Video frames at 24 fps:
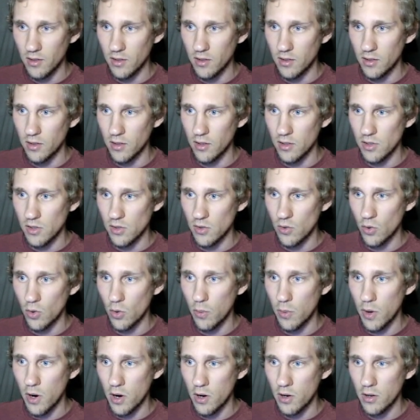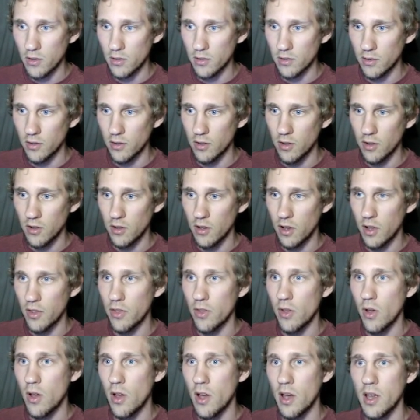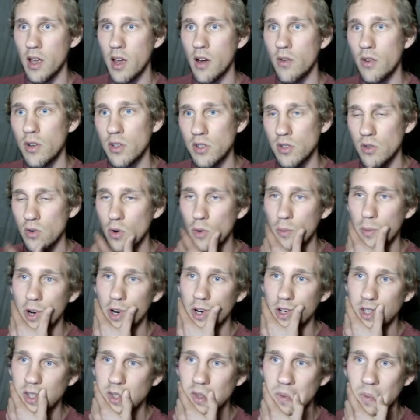a scroll bar? I thought I got rid of scroll bars.